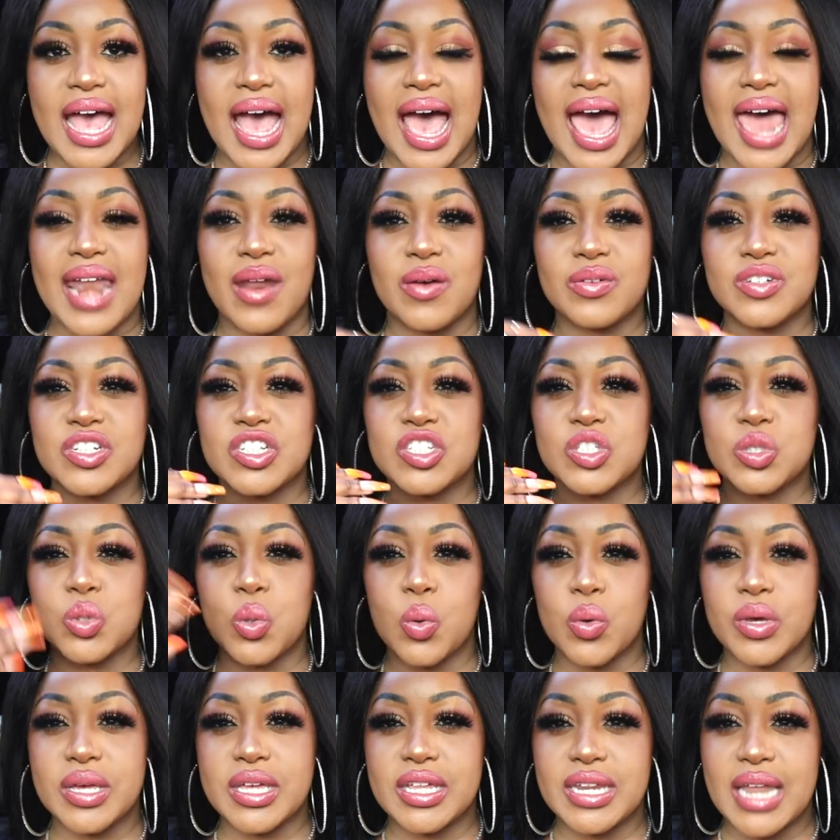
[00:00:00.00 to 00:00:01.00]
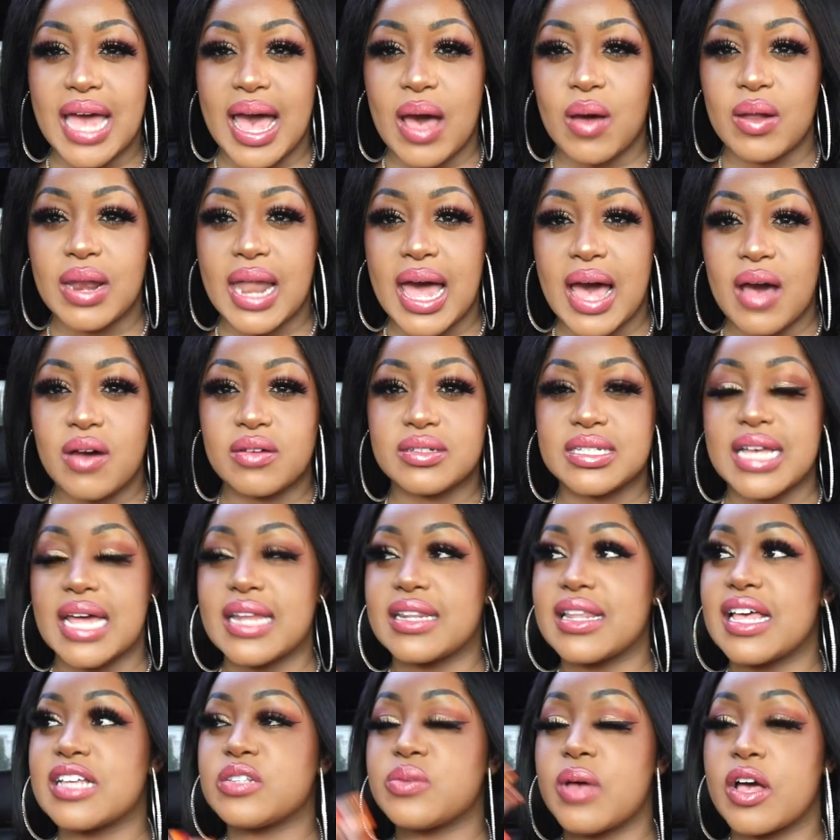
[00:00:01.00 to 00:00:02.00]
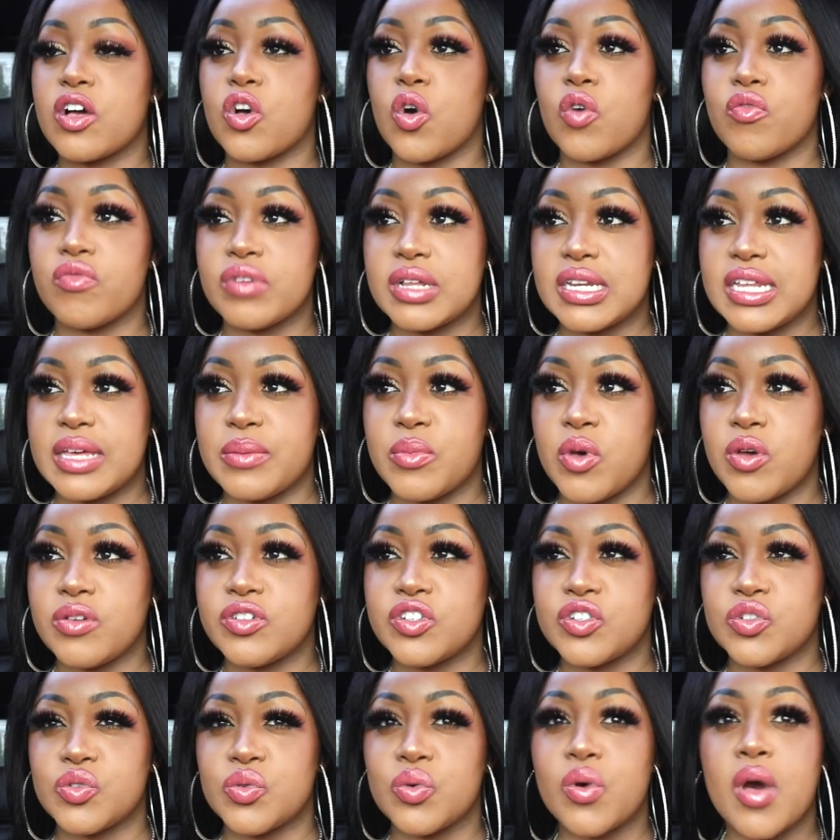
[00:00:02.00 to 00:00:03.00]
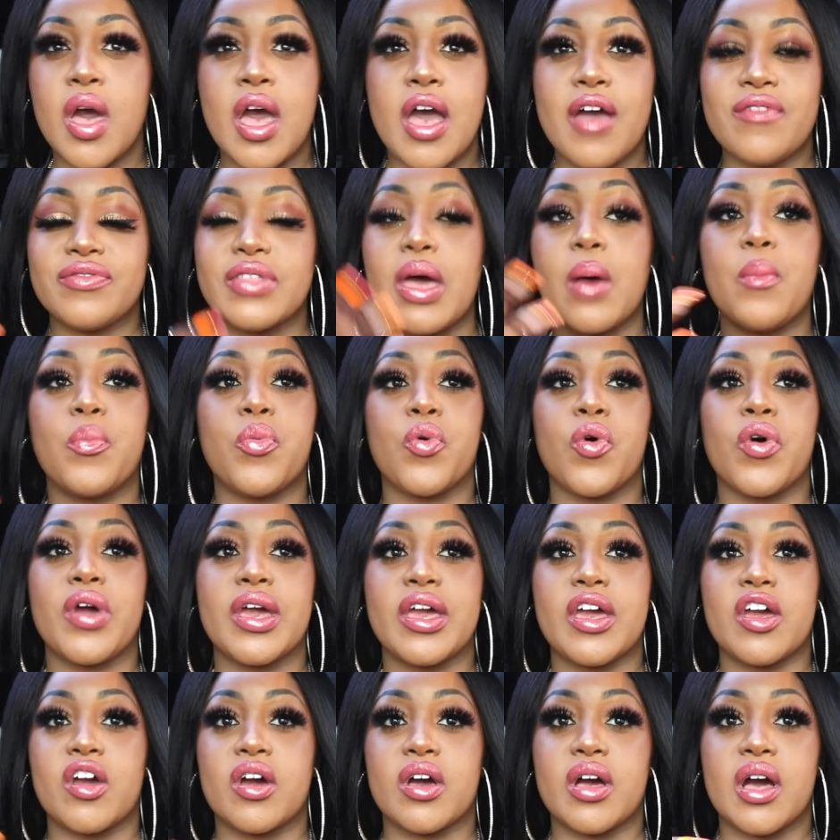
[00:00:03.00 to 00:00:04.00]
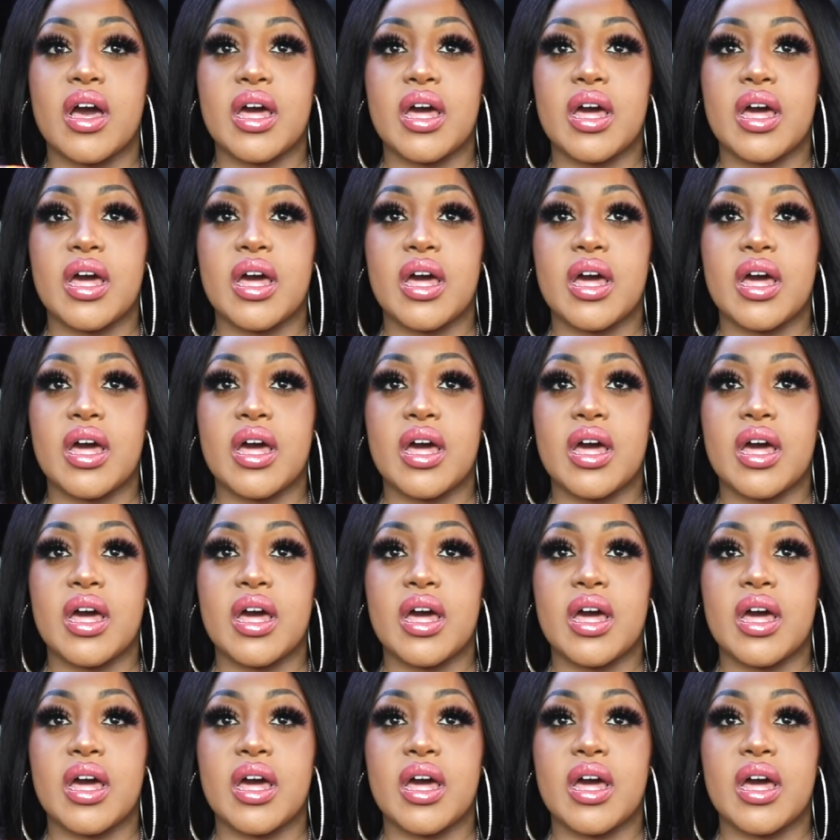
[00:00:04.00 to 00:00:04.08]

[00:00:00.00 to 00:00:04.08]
and i was just talking out loud and that's why i got really emotional that boy